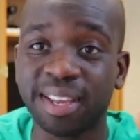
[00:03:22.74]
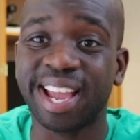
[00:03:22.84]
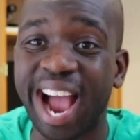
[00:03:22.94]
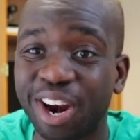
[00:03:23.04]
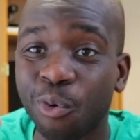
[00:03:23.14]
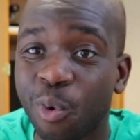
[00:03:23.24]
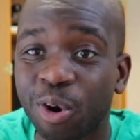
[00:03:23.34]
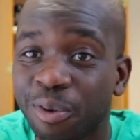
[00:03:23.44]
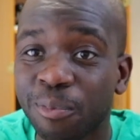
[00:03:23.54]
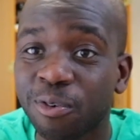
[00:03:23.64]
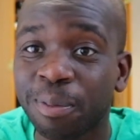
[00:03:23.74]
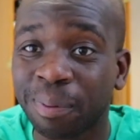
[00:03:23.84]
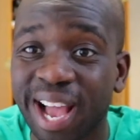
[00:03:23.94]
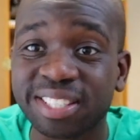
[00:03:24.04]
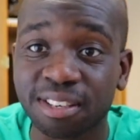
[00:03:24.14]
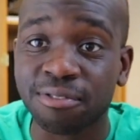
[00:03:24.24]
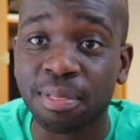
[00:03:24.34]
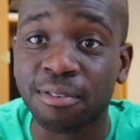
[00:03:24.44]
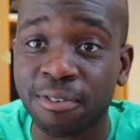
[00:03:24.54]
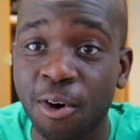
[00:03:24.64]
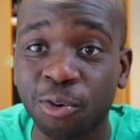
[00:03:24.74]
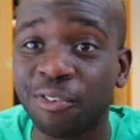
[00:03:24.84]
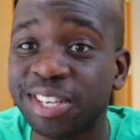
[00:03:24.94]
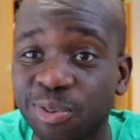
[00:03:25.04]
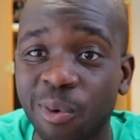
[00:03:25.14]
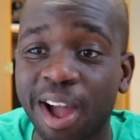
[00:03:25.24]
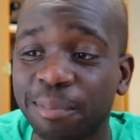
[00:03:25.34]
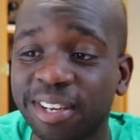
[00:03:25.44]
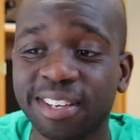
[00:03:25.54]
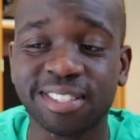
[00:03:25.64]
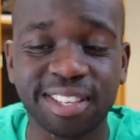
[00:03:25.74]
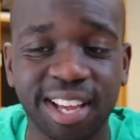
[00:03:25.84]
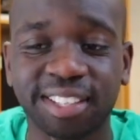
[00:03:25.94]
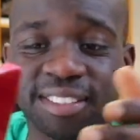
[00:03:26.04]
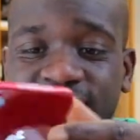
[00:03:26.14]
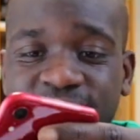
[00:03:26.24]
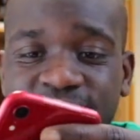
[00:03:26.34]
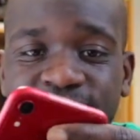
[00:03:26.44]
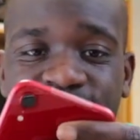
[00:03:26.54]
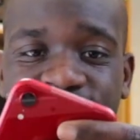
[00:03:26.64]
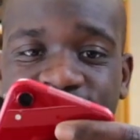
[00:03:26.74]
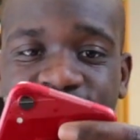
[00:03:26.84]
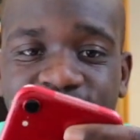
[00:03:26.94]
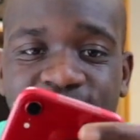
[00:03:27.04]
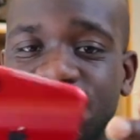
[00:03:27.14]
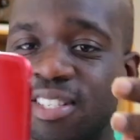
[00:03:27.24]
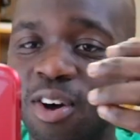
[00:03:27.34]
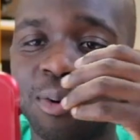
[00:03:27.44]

me, I don't want to remove the plastic from the phone. The reason why, because like, this is the